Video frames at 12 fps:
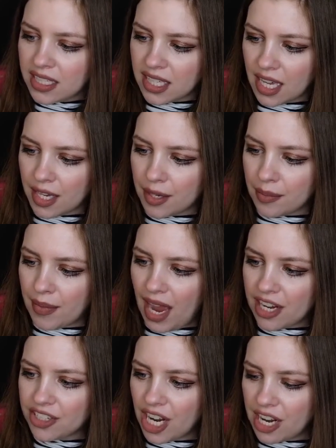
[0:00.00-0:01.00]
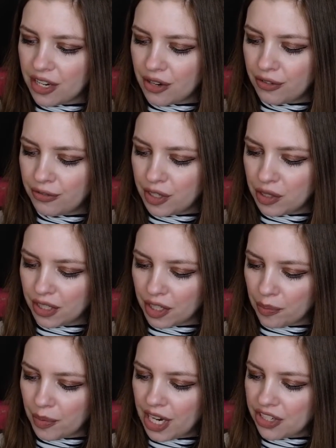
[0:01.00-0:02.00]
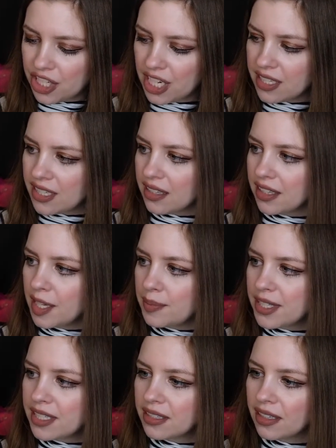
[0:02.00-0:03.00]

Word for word: some eyeshadow, a few little brushes, a lips,